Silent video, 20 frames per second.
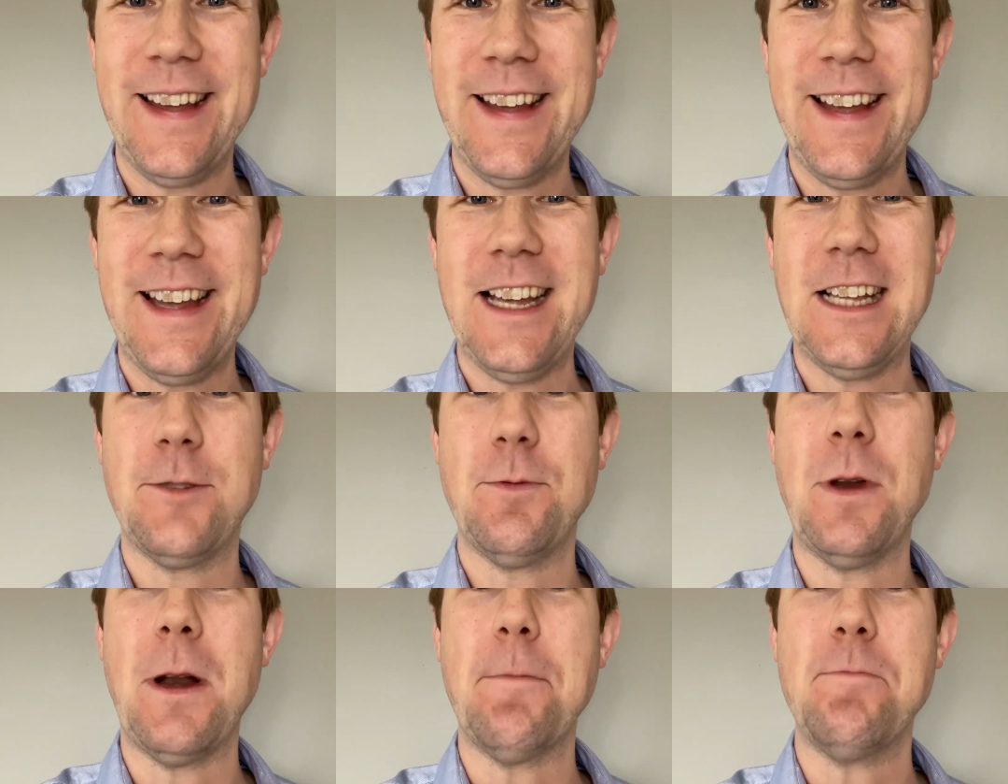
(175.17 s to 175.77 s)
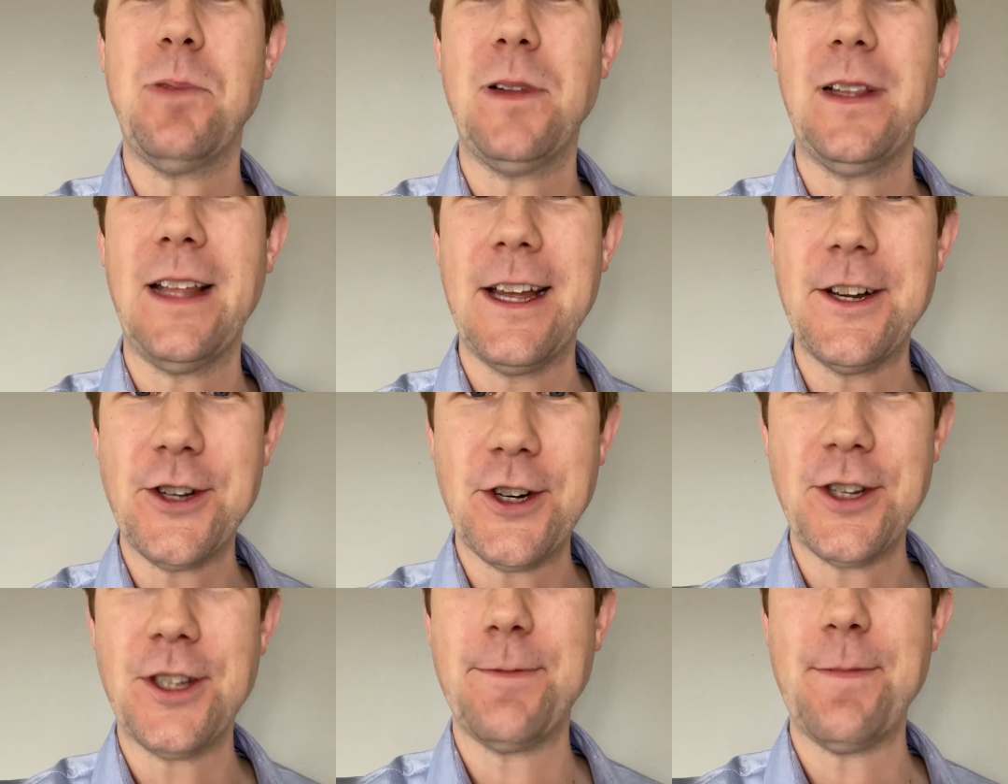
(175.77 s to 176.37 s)
It's been a
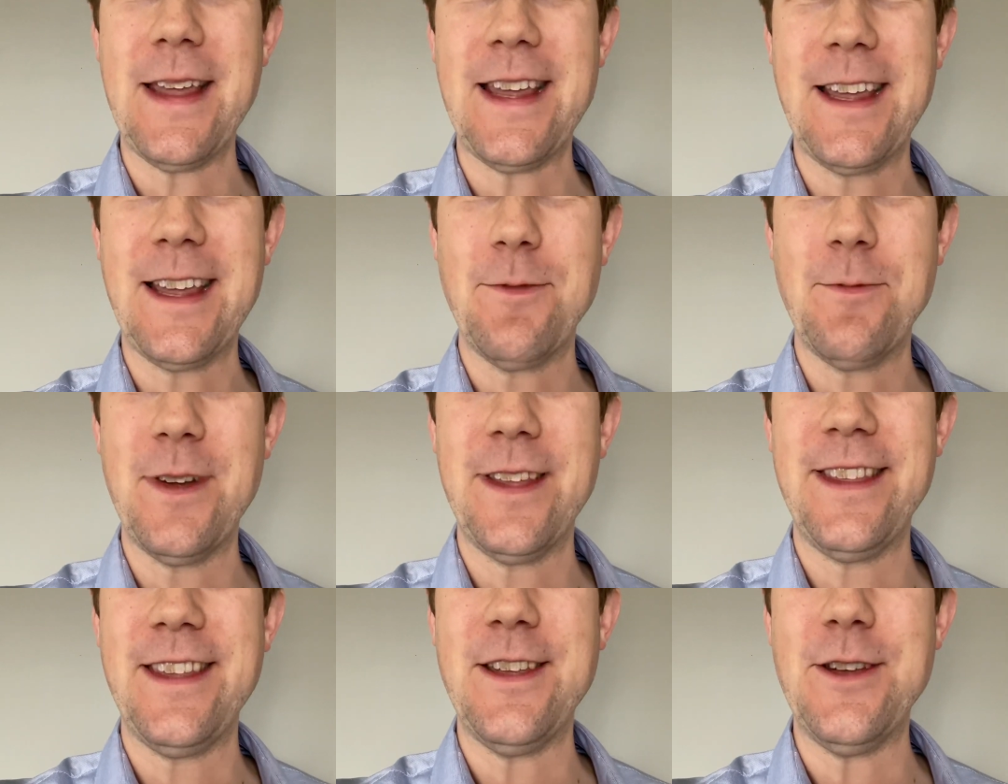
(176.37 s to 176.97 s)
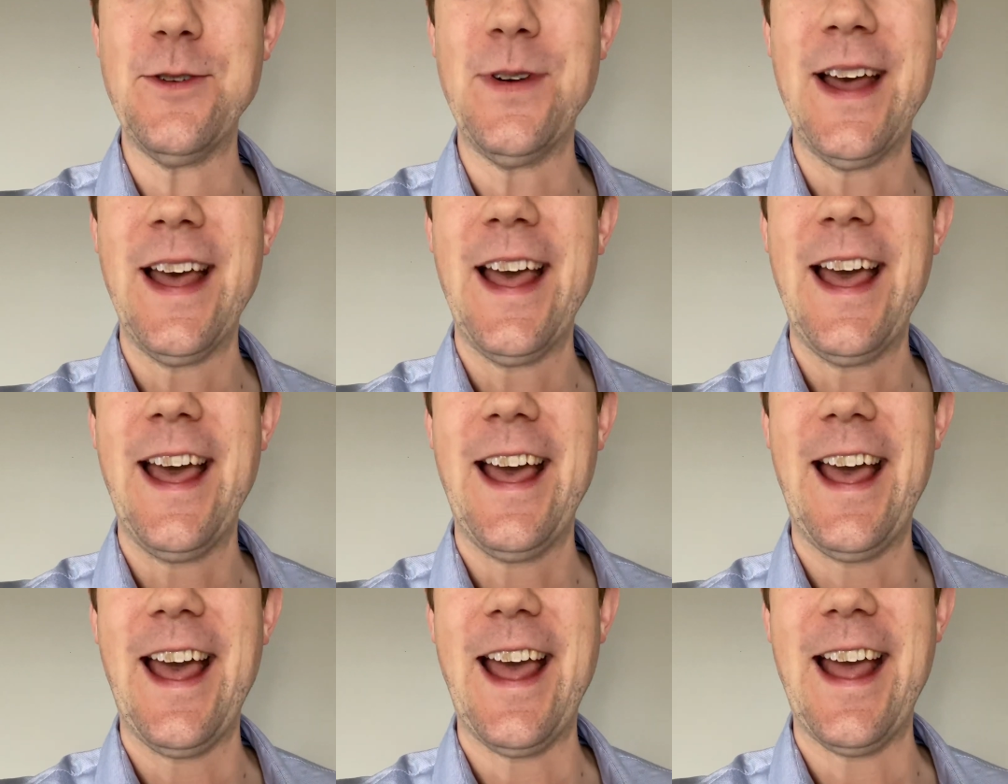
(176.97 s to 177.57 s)
pleasure speaking with you,
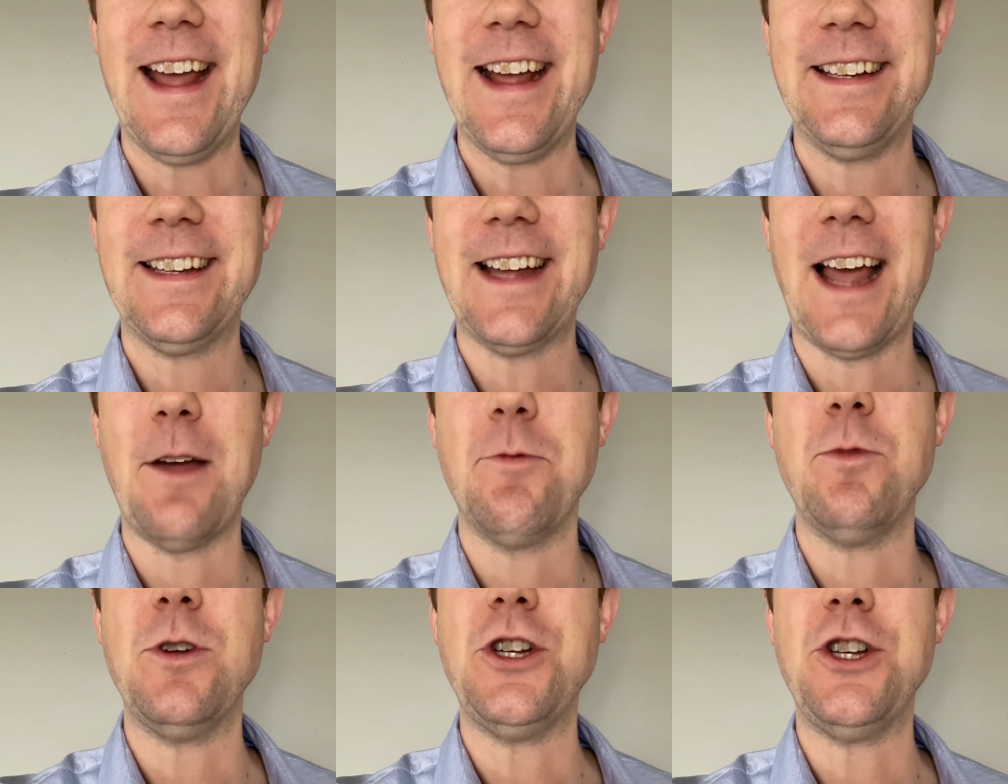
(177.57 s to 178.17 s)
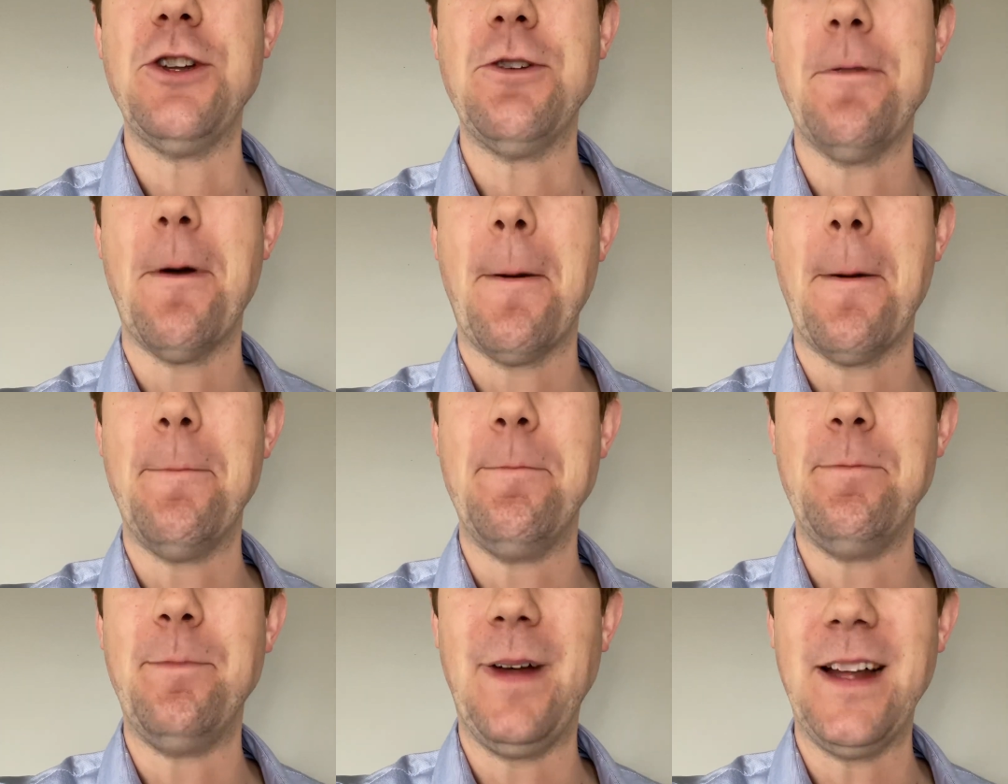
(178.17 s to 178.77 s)
and I wish you
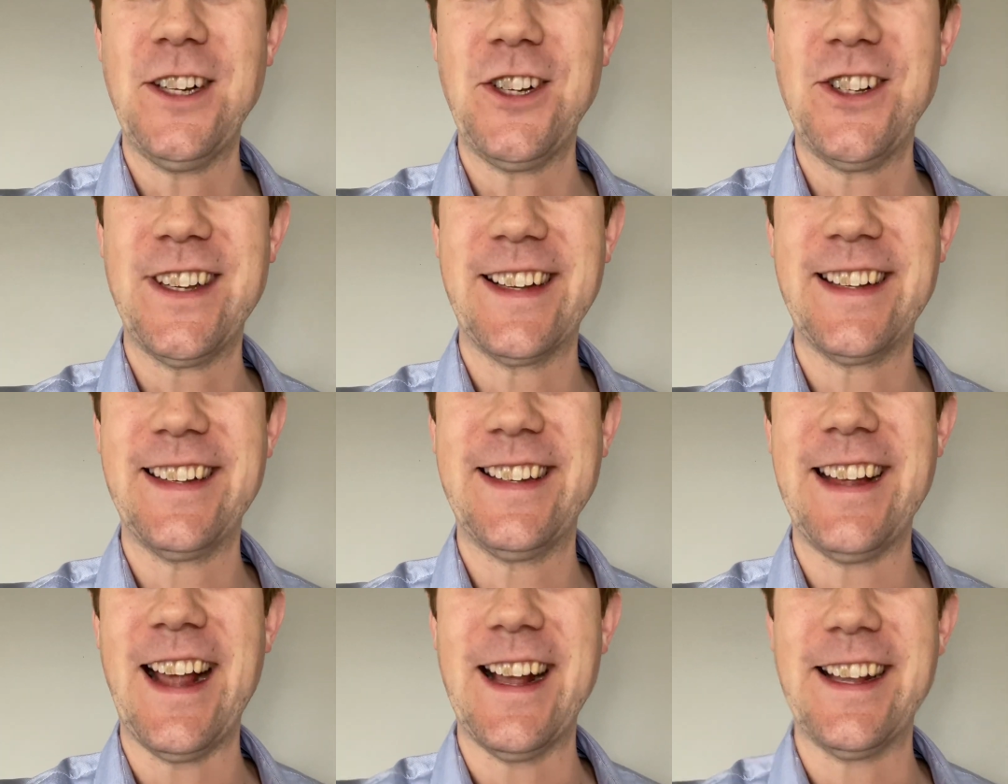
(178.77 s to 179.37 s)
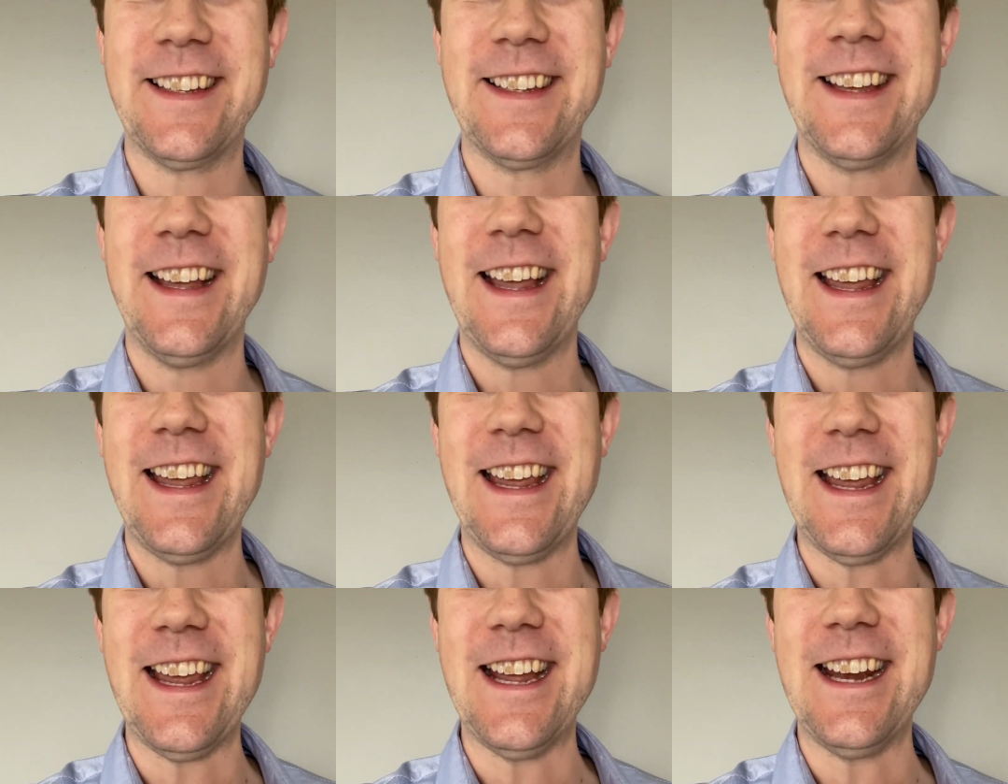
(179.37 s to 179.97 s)
much success
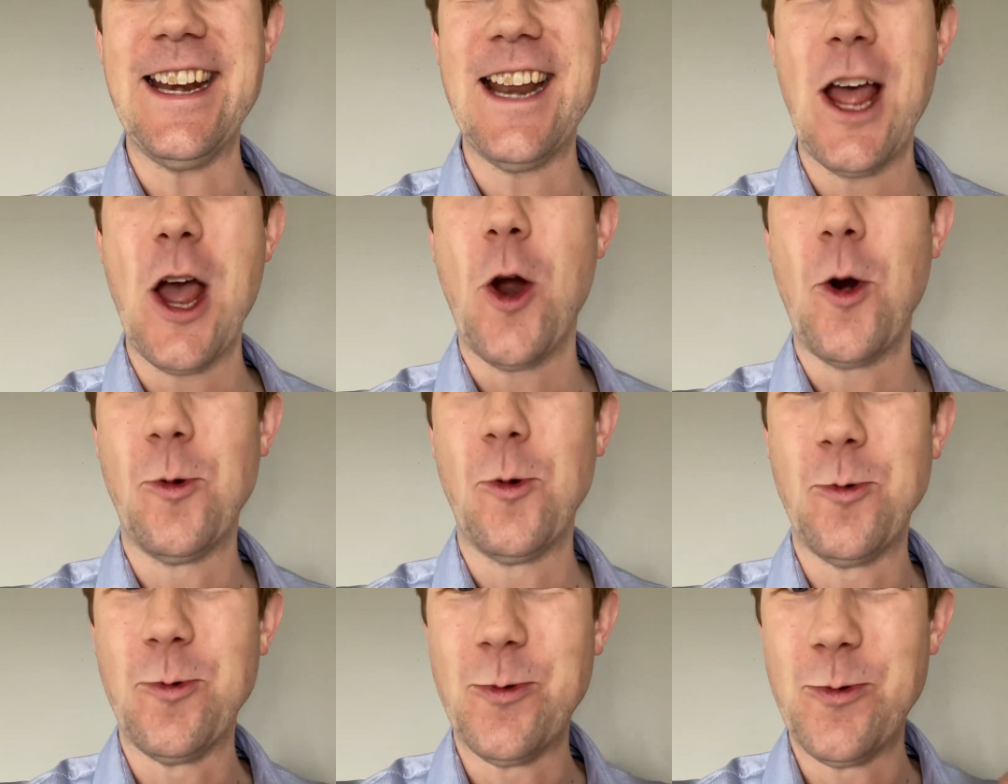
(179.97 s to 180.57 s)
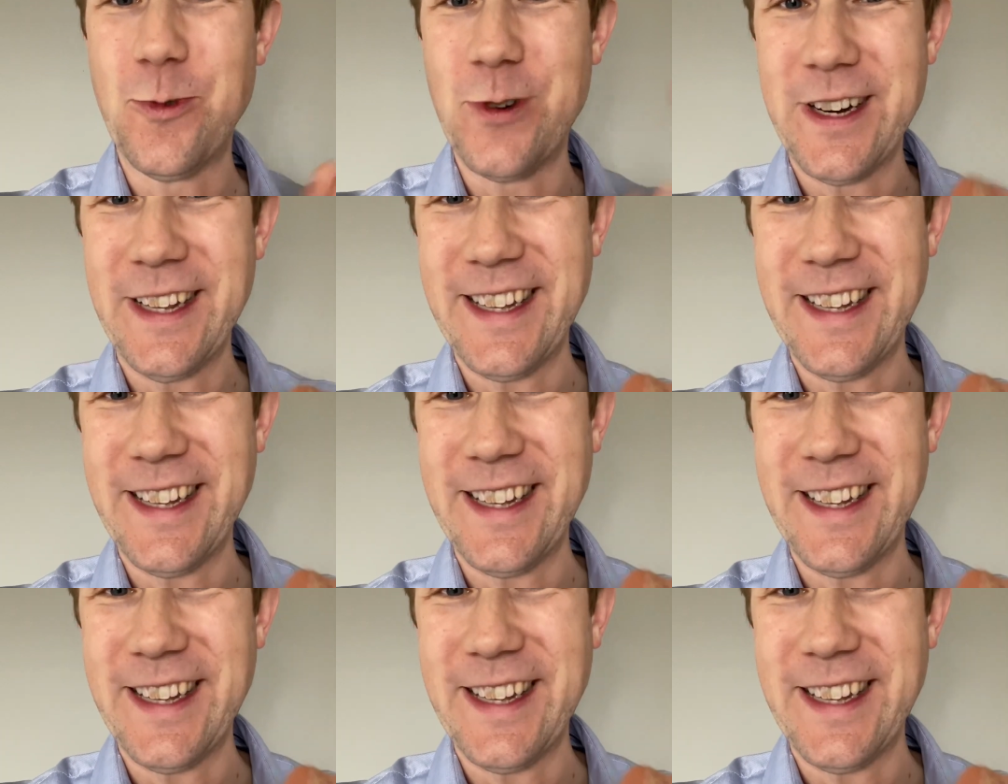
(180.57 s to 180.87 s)
in real